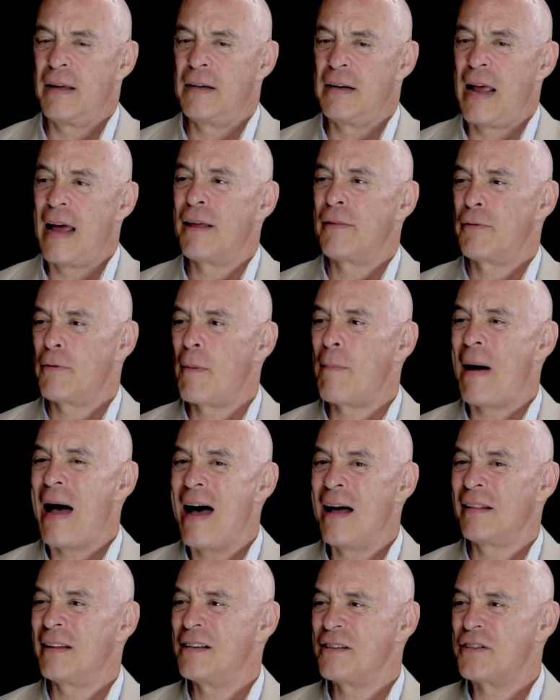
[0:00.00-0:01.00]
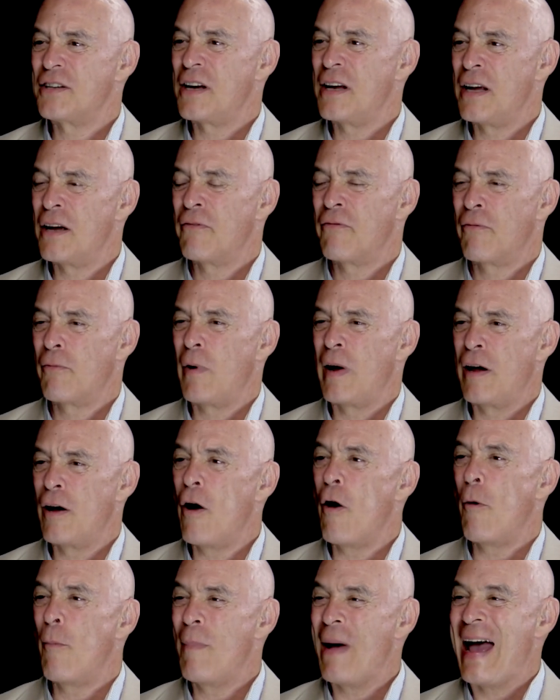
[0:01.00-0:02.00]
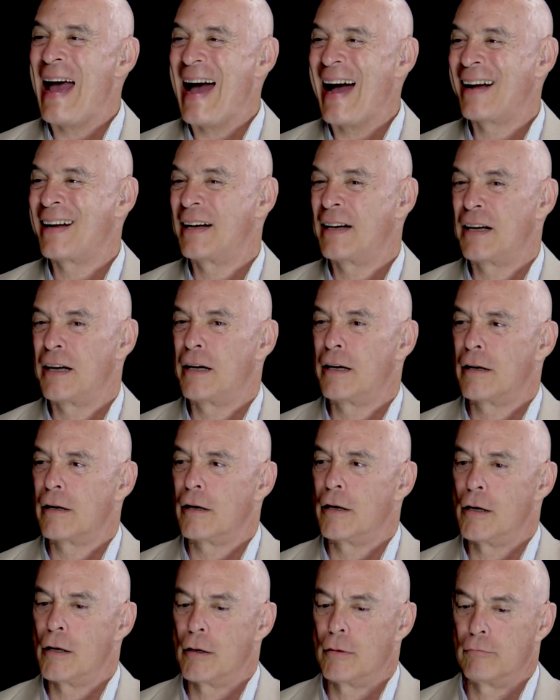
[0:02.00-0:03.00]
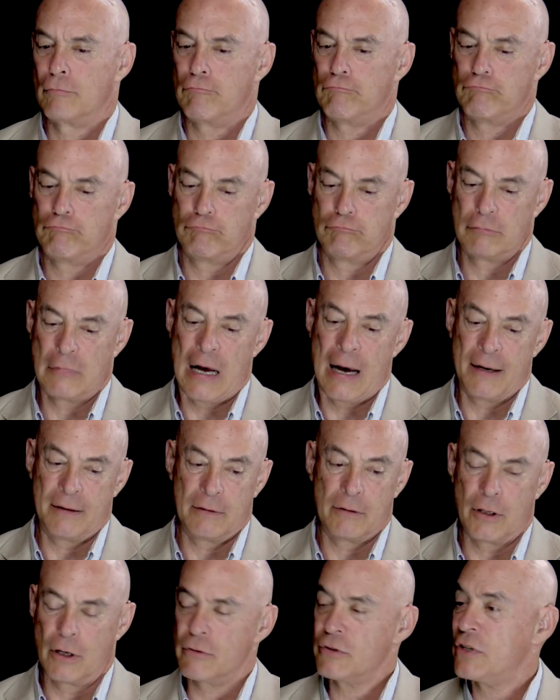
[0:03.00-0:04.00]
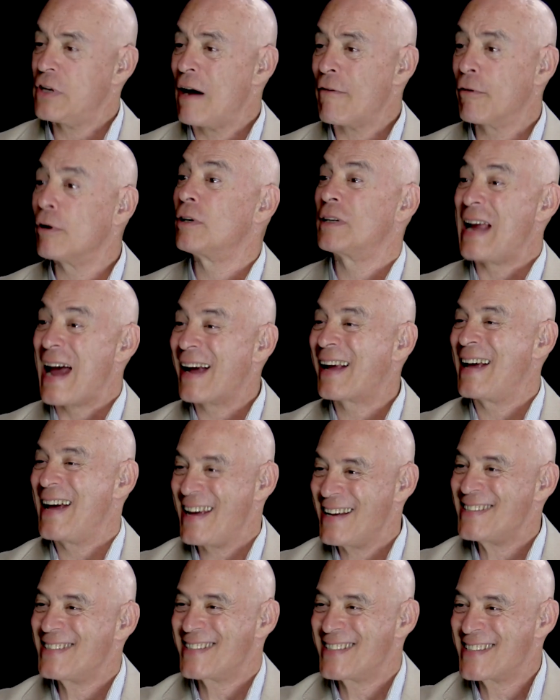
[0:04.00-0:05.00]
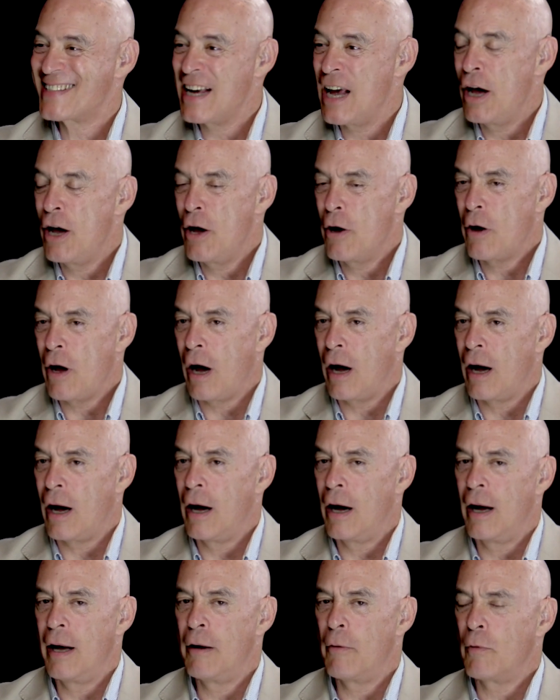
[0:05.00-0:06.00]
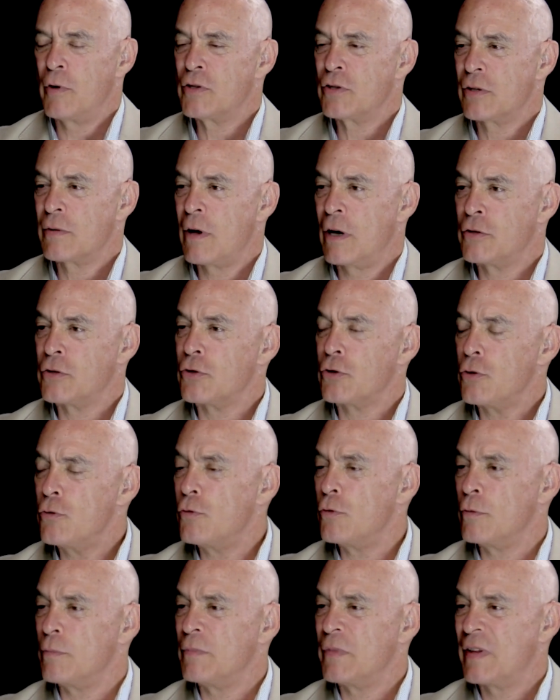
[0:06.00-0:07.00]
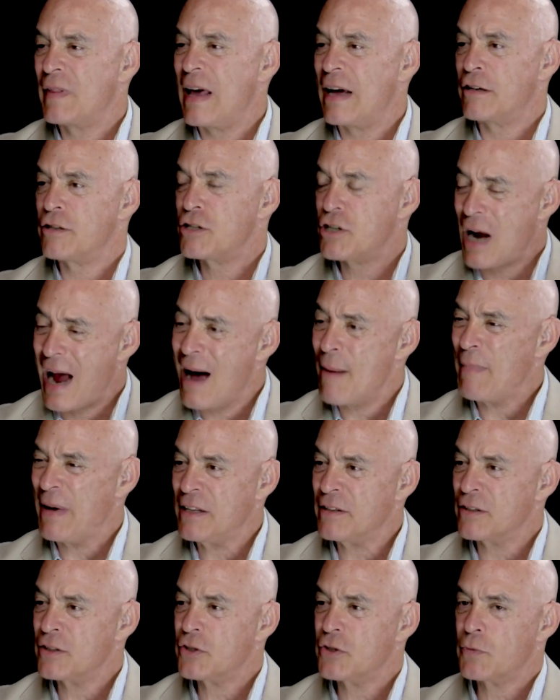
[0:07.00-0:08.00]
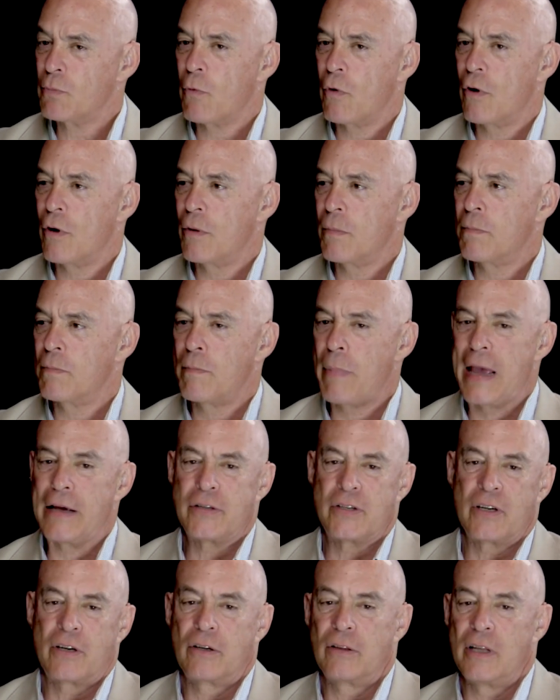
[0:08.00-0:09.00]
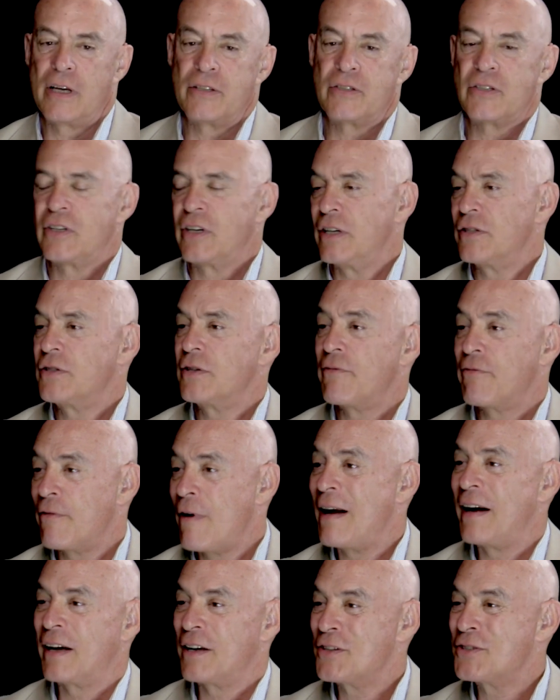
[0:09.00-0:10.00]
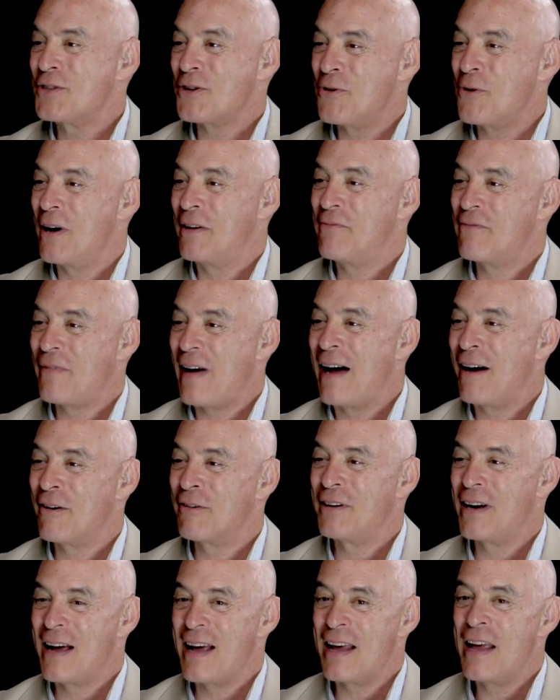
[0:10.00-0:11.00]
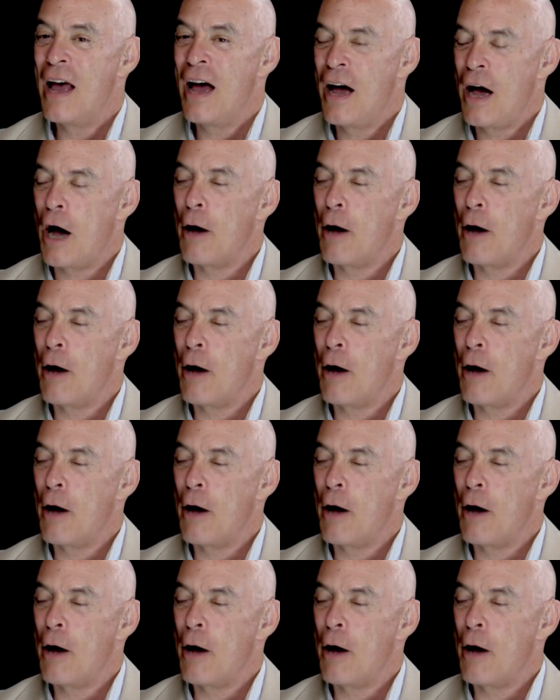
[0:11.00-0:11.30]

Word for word: in anthropology, if we go back, I don't know, several decades, it was assumed that shamans were basically schizophrenics who had found a